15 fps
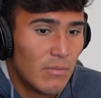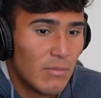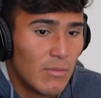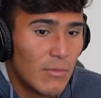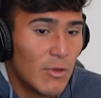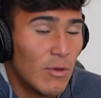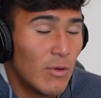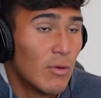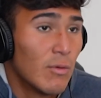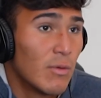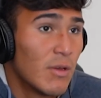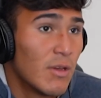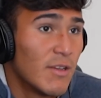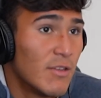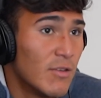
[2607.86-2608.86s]
you
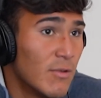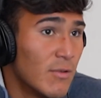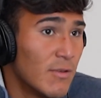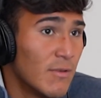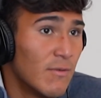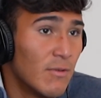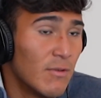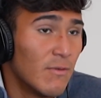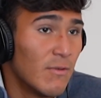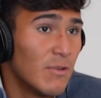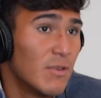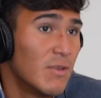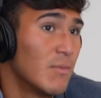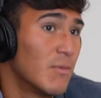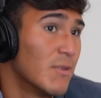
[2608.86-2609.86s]
don't get chosen for a
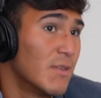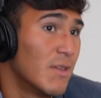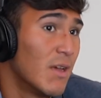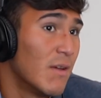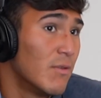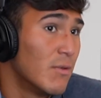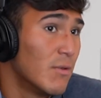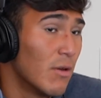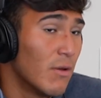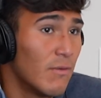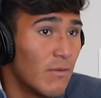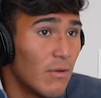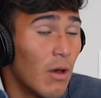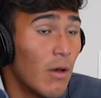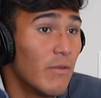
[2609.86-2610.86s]
first team, because I have to
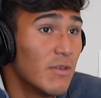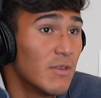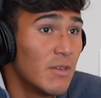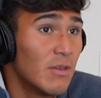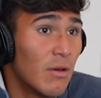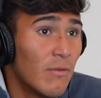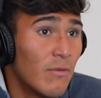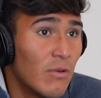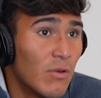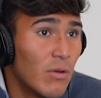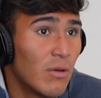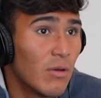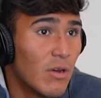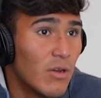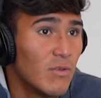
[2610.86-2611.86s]
obviously offer you
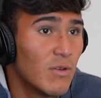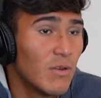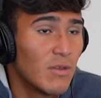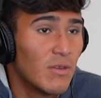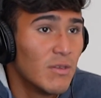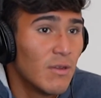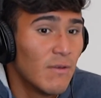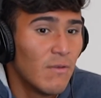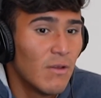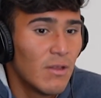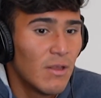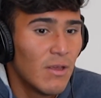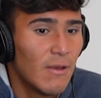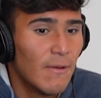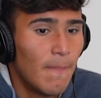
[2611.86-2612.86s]
a contract and stuff like
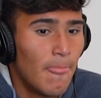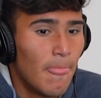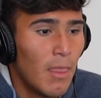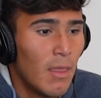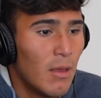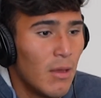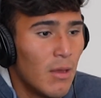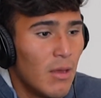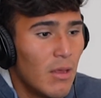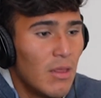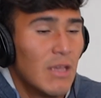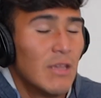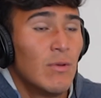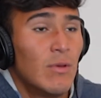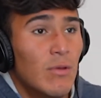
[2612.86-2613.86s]
that.
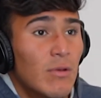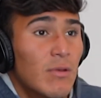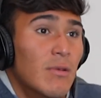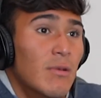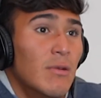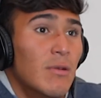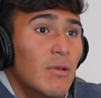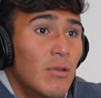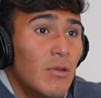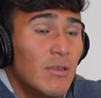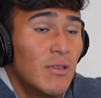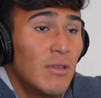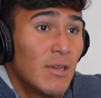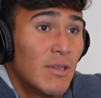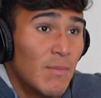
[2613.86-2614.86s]
That's why there's
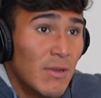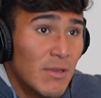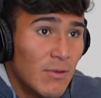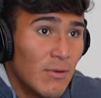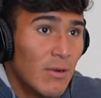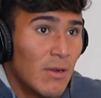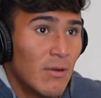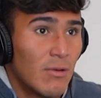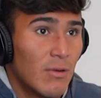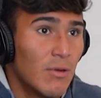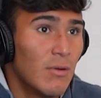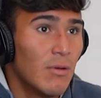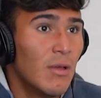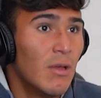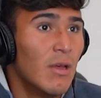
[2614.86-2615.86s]
the expansion
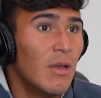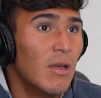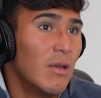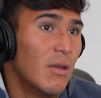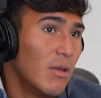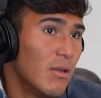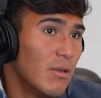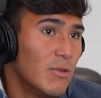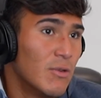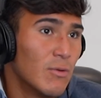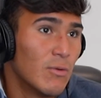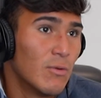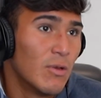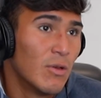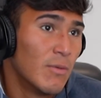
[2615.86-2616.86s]
now,
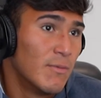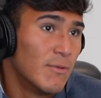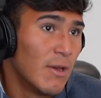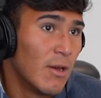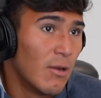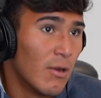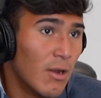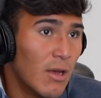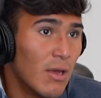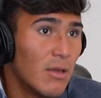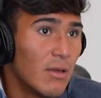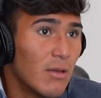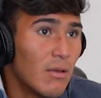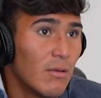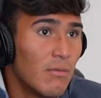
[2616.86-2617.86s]
So it helps you out a lot
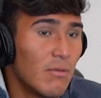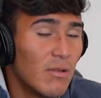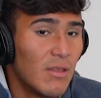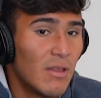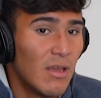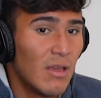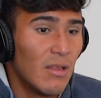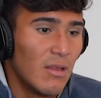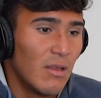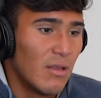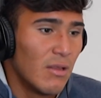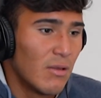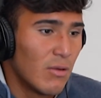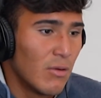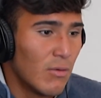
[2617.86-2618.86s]
with that. And
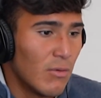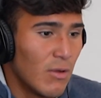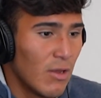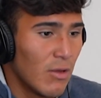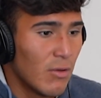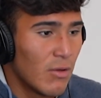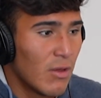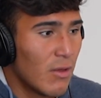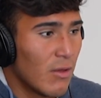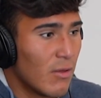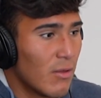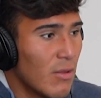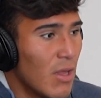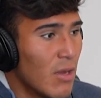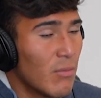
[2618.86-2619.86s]
then, like, okay, you
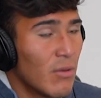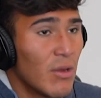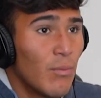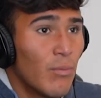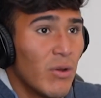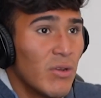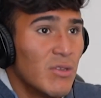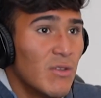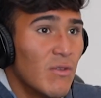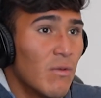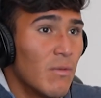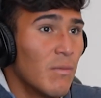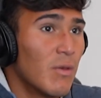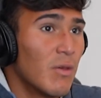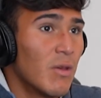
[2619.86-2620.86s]
can let him get a process
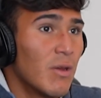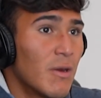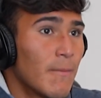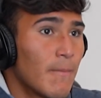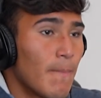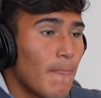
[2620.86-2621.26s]
from you here.